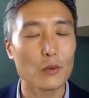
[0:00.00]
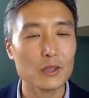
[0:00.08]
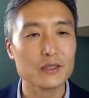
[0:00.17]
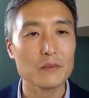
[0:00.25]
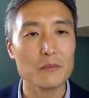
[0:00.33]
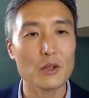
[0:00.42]

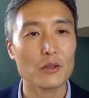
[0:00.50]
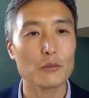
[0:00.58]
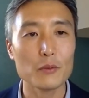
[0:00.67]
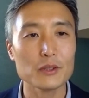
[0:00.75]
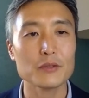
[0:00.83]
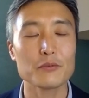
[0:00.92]
What
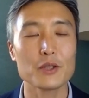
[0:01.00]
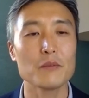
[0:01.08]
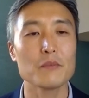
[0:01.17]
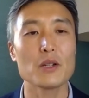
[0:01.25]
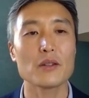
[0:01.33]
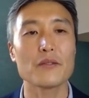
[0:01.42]
was the
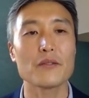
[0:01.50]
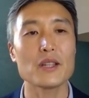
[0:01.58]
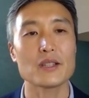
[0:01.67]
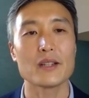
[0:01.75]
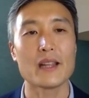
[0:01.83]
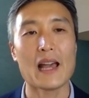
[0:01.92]
real
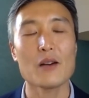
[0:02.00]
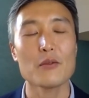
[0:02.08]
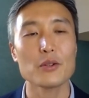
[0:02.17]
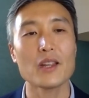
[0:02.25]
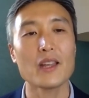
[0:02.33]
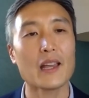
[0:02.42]
motivation, and
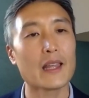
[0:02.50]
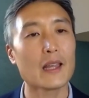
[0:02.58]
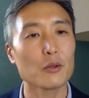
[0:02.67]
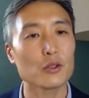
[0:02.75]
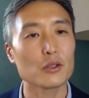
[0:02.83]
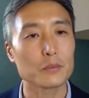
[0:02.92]
how were they
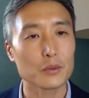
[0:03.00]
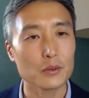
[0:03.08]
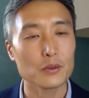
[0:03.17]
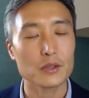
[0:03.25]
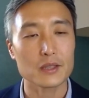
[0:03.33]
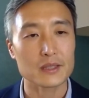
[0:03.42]
able to
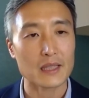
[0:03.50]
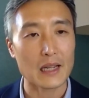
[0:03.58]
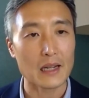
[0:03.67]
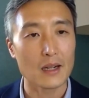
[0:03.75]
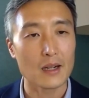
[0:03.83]
pull this